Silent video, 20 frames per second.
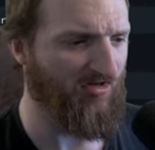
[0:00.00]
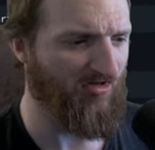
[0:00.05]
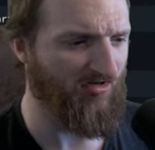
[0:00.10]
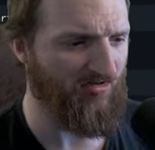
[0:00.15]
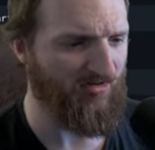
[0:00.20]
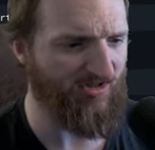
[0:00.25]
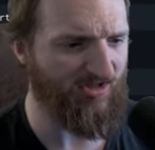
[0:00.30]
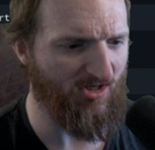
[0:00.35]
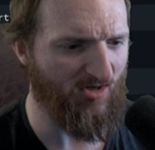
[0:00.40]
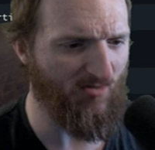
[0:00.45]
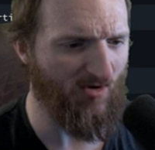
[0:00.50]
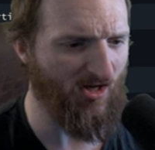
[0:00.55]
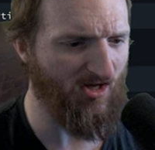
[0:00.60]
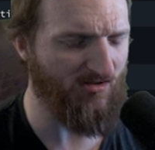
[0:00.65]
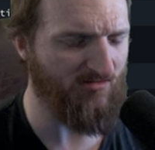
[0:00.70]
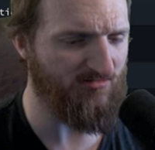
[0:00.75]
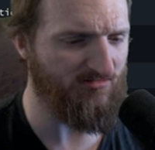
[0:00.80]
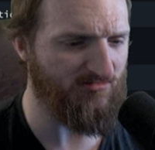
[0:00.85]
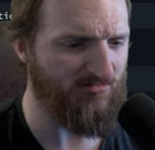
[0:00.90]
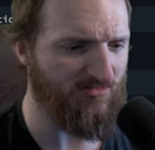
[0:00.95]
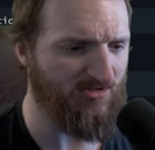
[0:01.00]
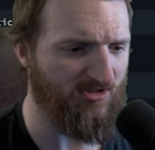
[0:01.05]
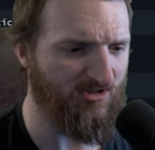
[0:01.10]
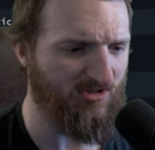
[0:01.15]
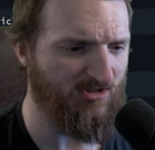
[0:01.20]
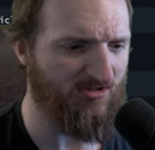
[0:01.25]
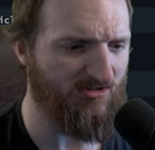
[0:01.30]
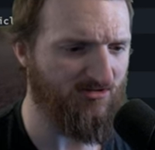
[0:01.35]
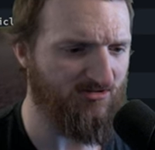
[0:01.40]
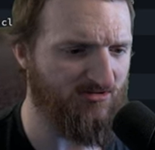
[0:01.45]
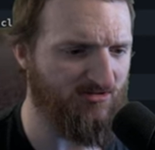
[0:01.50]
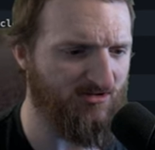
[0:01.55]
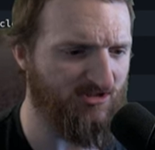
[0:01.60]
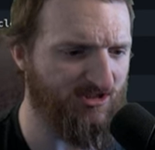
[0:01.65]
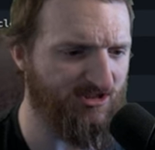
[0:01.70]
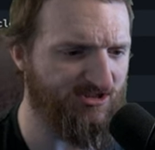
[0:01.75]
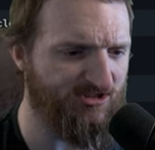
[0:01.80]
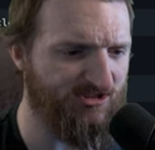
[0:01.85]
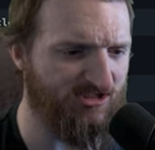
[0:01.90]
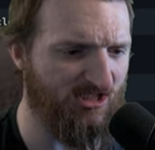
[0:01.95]
You know what?
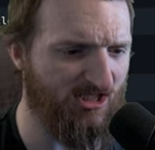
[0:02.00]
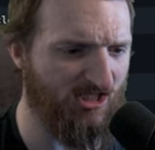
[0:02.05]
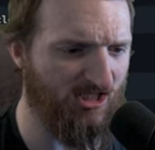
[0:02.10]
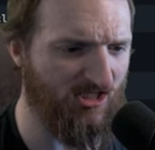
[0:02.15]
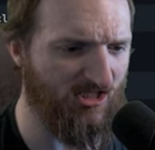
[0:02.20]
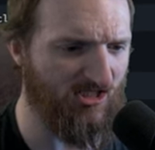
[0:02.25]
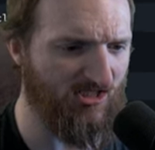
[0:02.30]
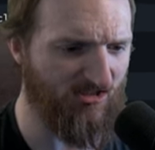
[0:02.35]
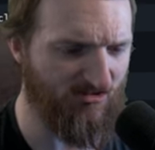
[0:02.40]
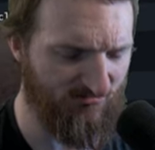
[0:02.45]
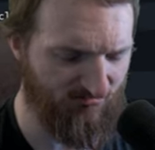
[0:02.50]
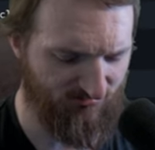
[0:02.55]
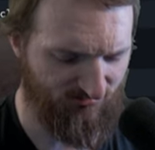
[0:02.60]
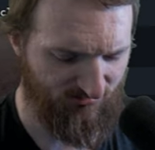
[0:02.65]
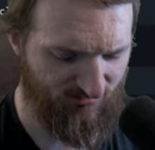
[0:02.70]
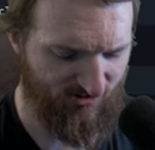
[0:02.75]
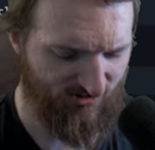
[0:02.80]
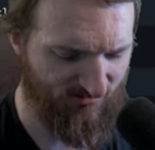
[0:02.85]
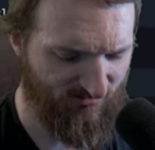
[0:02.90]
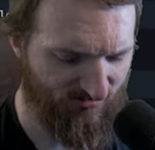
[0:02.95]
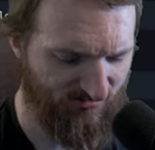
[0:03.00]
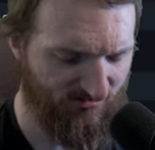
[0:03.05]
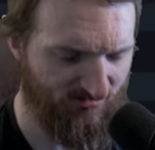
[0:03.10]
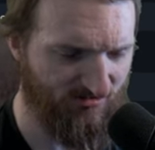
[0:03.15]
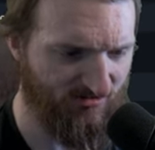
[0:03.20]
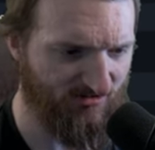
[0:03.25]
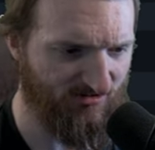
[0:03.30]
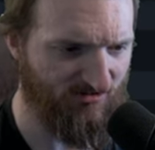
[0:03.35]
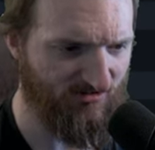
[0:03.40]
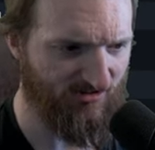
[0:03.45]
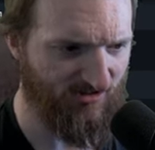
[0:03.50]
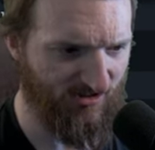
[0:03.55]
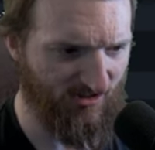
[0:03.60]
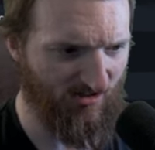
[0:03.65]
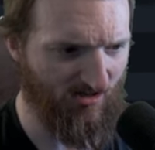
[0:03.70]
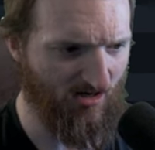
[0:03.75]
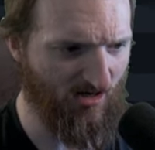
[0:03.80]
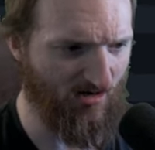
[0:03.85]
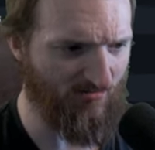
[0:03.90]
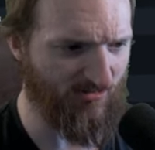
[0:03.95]
Let's, uh, yeah,
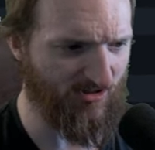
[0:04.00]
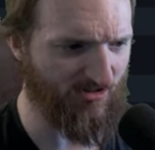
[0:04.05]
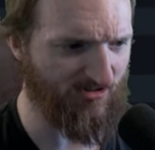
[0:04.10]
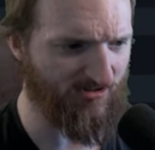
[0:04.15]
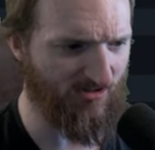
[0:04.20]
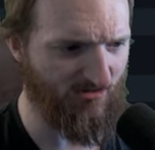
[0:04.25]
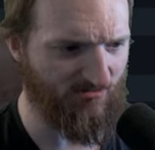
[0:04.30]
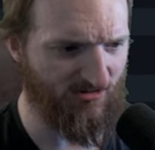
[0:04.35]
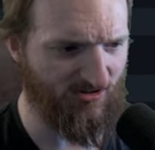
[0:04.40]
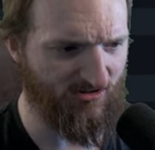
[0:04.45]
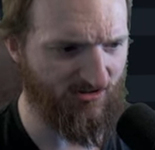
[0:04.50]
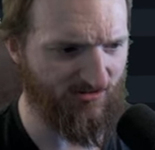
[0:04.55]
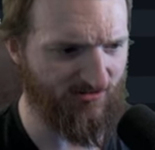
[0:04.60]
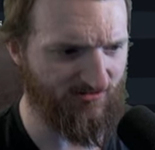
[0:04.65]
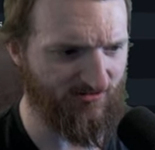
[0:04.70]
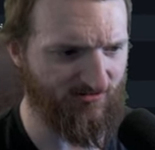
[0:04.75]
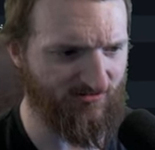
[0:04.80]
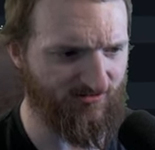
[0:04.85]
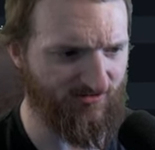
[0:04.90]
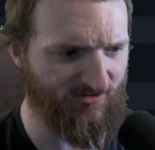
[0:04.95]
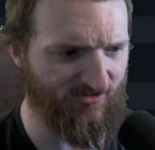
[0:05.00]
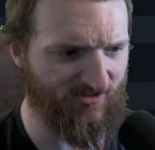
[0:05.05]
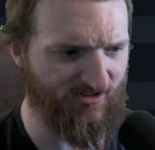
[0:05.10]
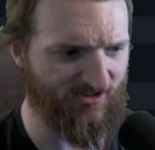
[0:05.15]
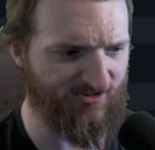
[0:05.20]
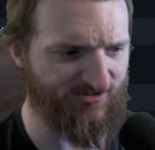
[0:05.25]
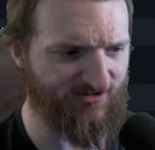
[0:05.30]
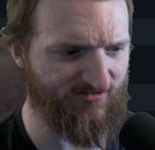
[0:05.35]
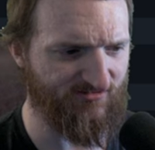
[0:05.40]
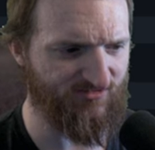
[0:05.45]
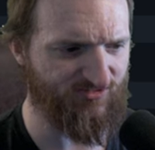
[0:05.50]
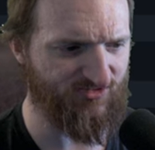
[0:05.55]
I'm going to, I'm going to do this.